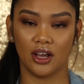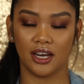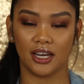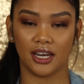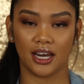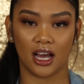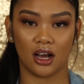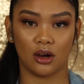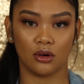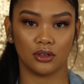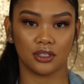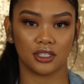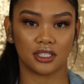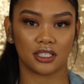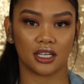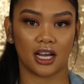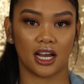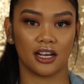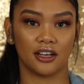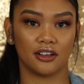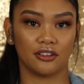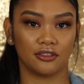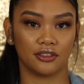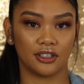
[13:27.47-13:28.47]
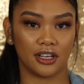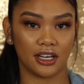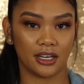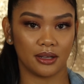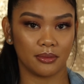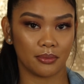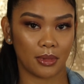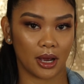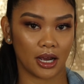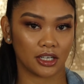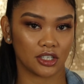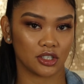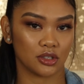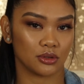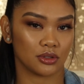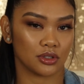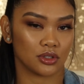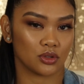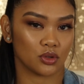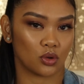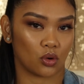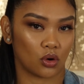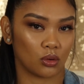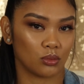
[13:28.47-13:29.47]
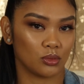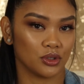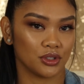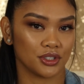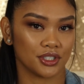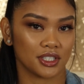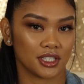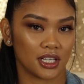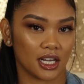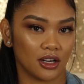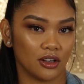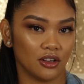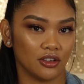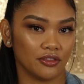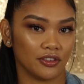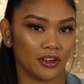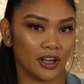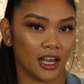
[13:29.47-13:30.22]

and now it's kind of getting back to its normal self.